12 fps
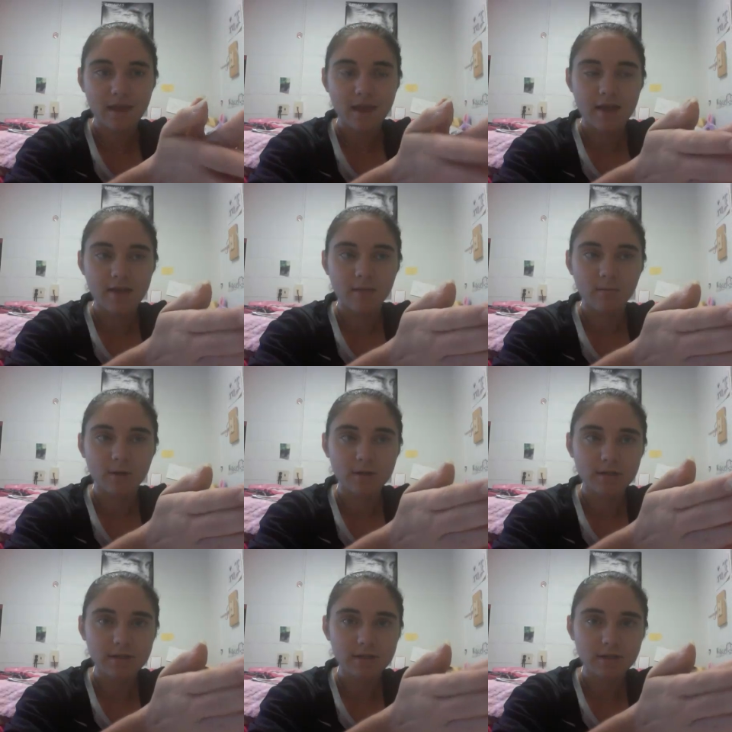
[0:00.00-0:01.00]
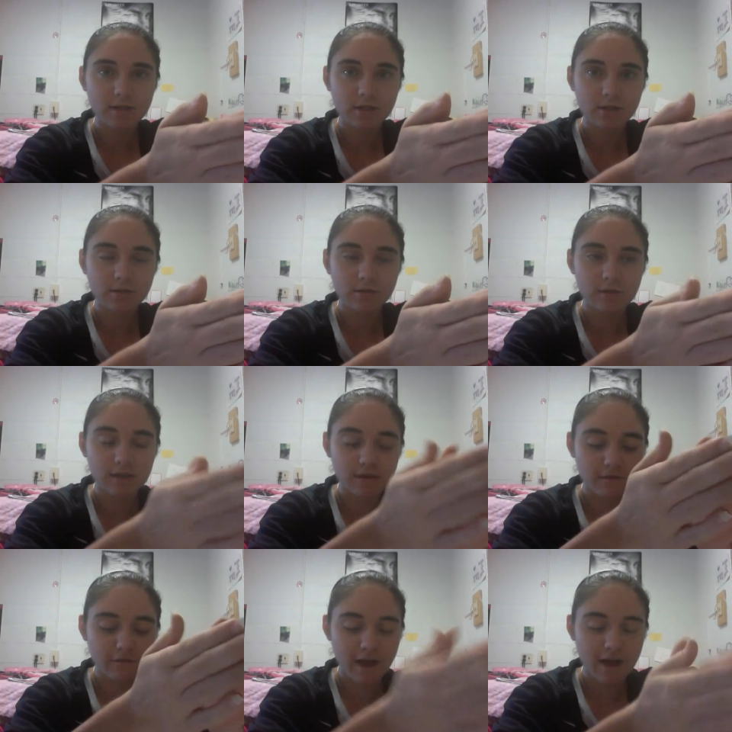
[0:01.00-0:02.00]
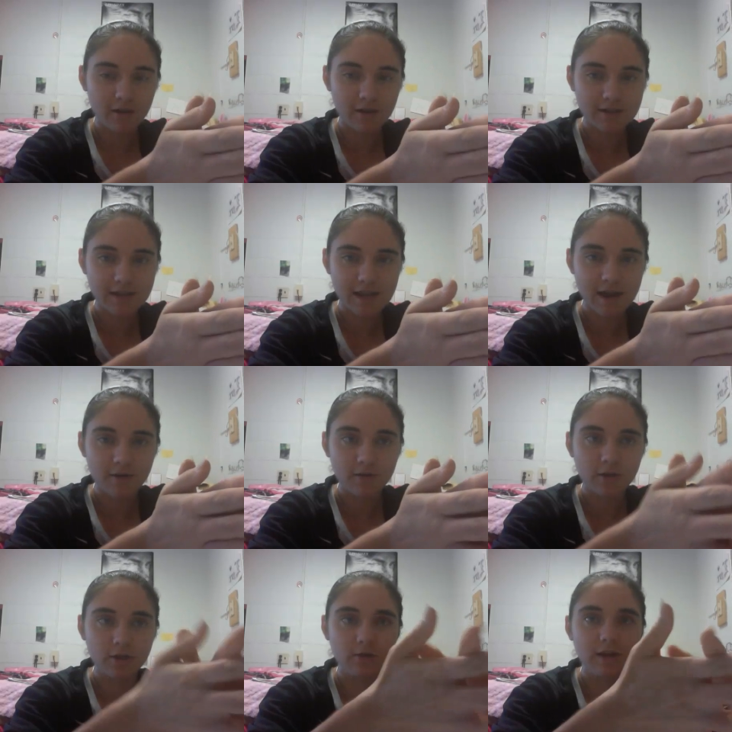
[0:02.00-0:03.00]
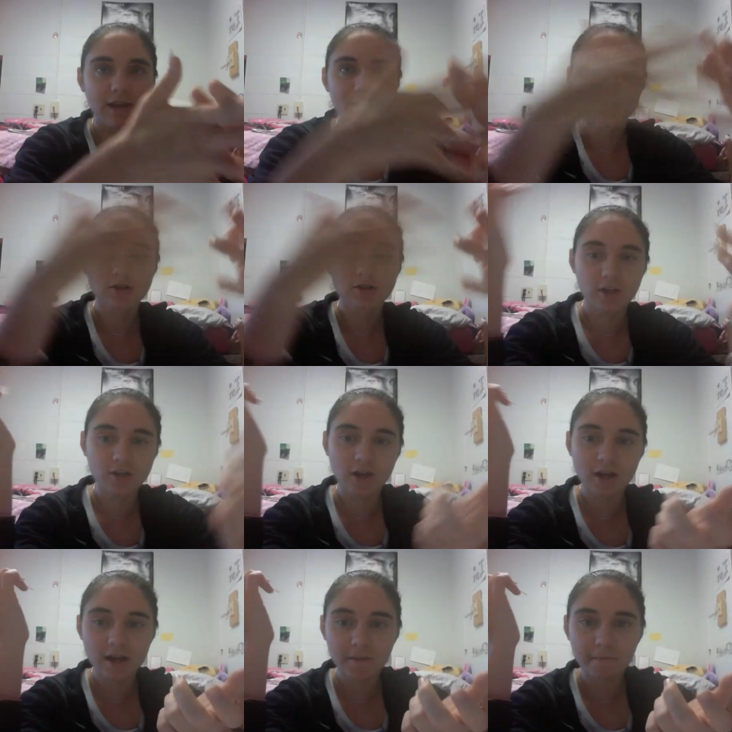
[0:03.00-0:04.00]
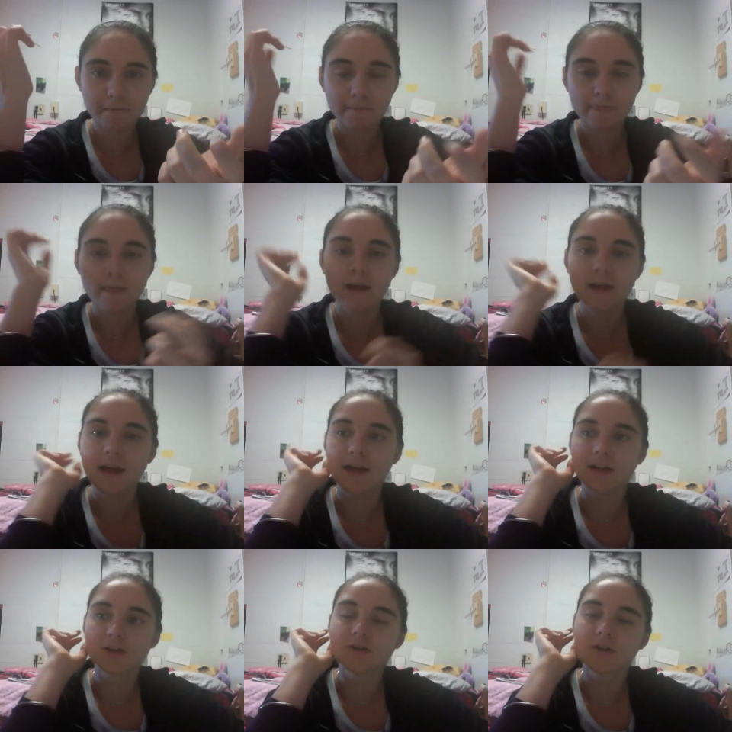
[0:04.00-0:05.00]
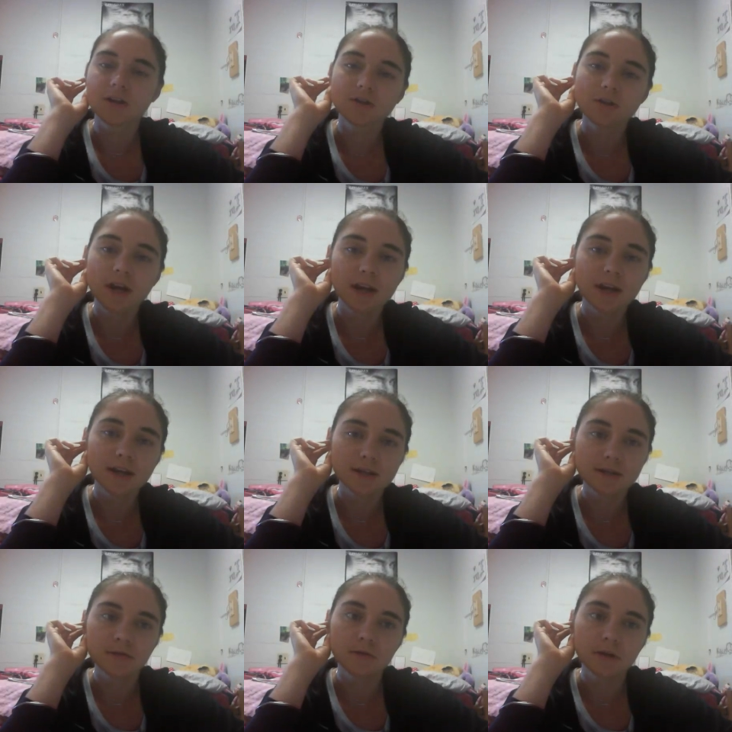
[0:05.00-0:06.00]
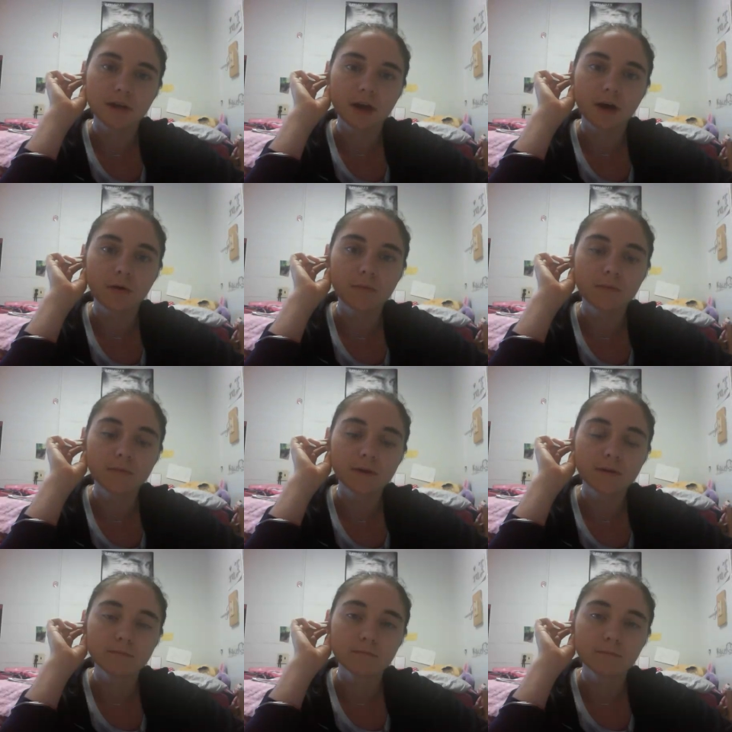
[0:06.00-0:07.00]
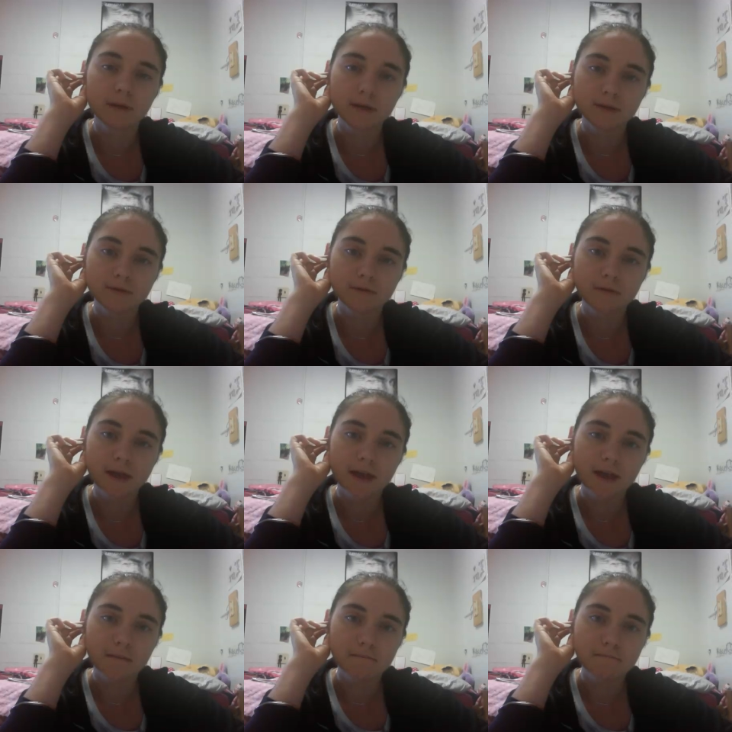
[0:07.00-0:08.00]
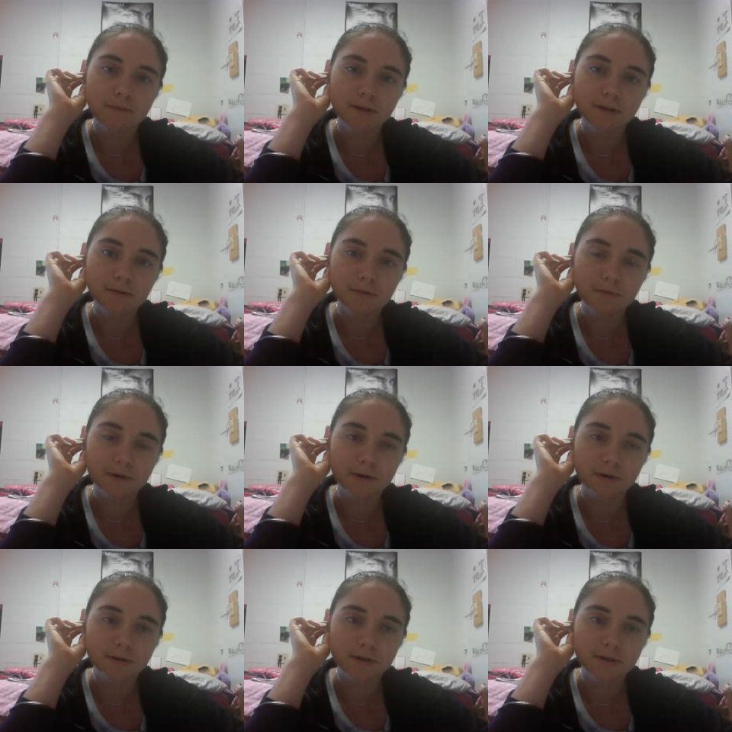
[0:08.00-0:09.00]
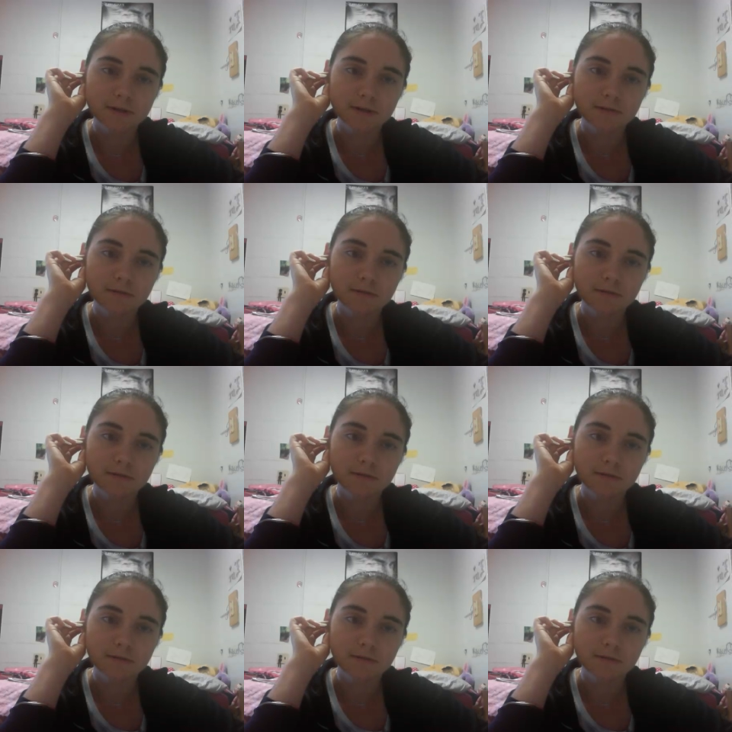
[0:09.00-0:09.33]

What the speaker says: And then once you get the fat loss down, you can add strength training, and strength training is going to help build muscle, and muscle burns